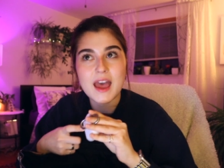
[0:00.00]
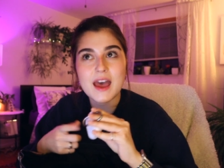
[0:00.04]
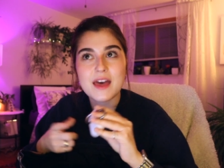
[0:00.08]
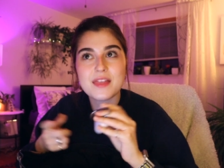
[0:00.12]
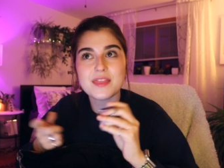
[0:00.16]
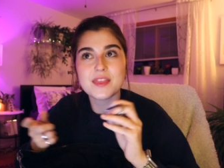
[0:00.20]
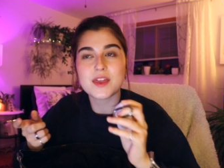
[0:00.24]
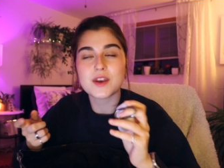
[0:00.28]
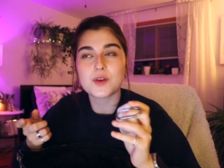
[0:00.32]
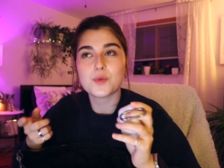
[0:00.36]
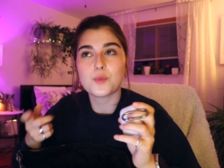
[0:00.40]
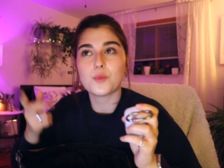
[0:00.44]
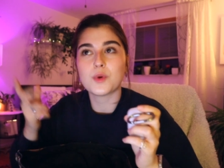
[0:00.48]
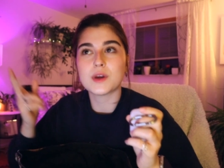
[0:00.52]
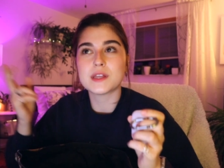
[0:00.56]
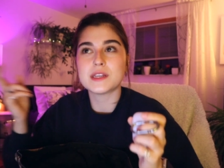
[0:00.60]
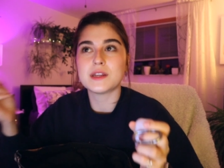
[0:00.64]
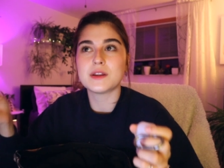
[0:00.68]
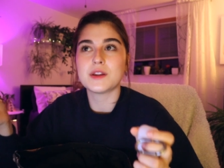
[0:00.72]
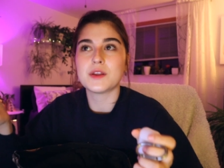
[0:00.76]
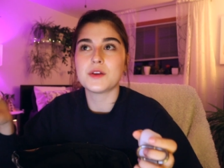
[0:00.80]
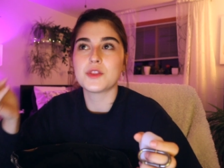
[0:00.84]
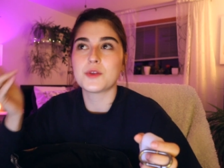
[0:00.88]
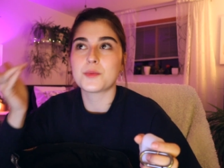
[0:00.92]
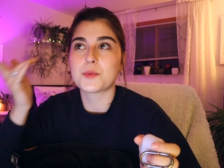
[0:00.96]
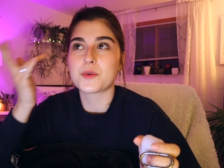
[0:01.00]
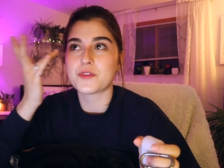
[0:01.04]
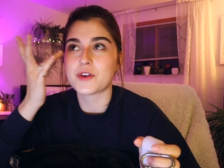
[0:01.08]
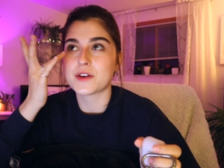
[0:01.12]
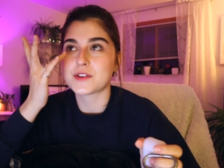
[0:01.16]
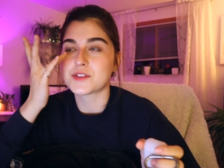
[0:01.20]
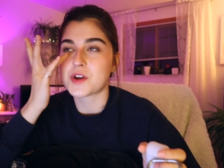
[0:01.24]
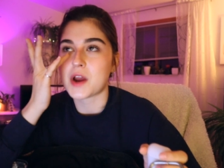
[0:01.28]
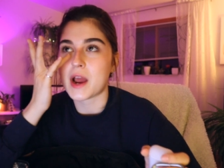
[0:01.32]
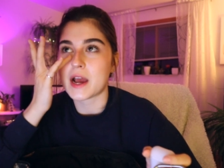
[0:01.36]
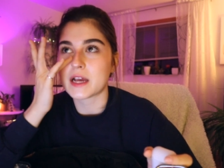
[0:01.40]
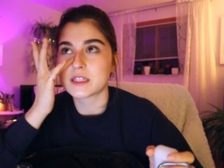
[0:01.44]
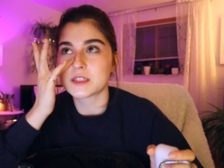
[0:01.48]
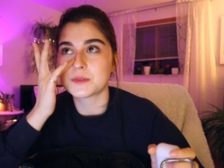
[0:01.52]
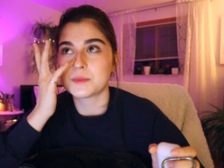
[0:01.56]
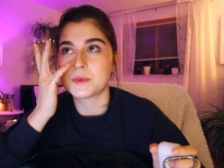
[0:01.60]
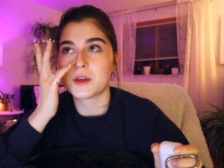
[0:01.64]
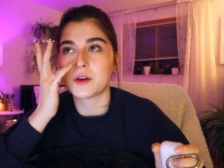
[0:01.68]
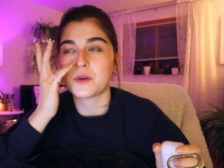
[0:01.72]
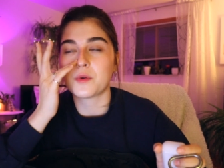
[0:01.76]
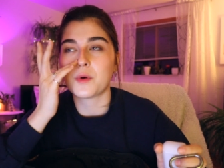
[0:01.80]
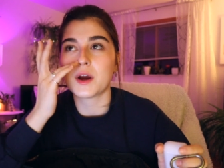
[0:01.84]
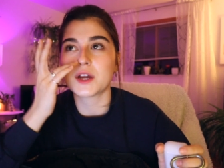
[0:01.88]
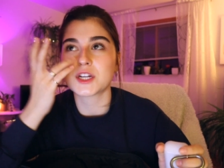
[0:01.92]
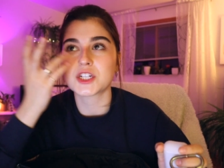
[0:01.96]
And then when the professor asks
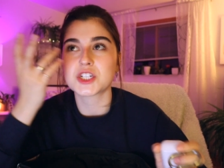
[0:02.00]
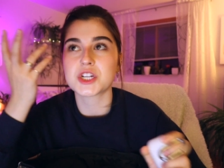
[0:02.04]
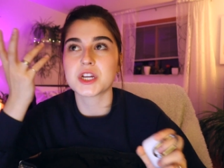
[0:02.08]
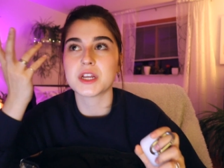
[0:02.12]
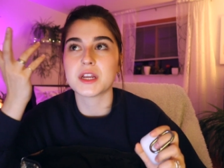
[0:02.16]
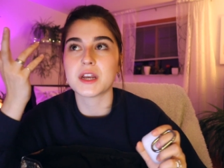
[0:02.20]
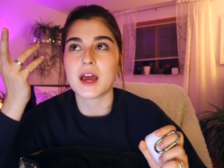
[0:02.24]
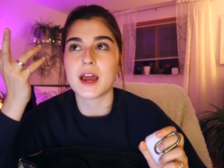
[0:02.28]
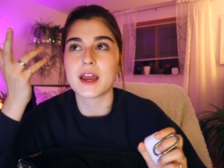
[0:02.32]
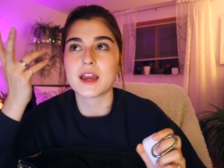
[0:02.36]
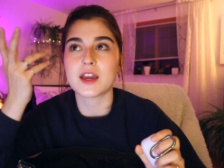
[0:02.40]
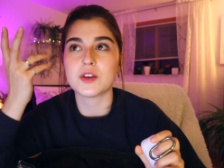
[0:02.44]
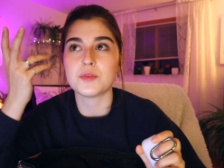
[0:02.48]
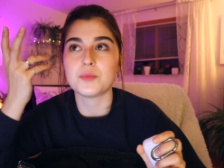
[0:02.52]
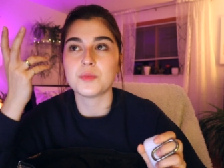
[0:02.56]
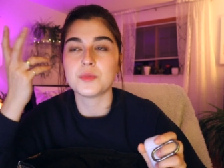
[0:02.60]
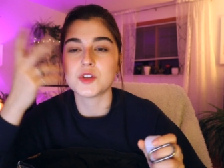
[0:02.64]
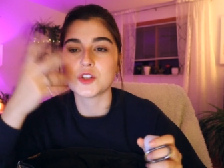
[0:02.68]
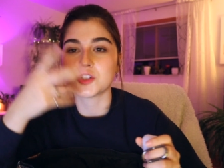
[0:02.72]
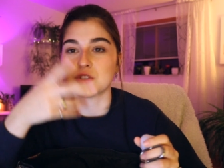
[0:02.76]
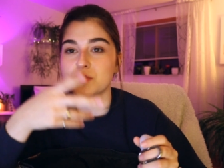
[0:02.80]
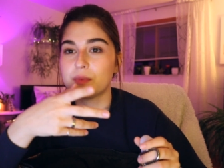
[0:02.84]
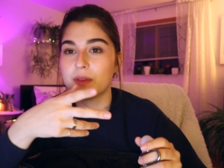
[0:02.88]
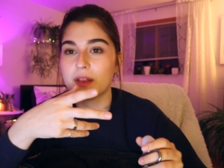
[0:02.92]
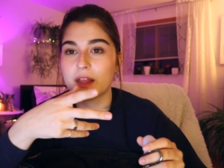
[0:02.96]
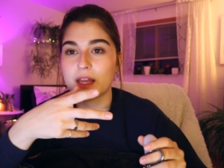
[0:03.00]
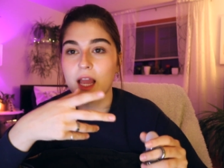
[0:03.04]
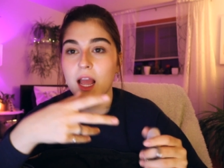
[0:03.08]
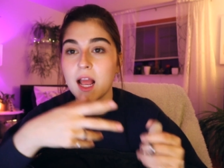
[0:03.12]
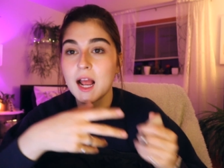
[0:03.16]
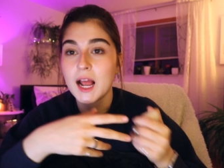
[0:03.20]
me a question, I could just be like,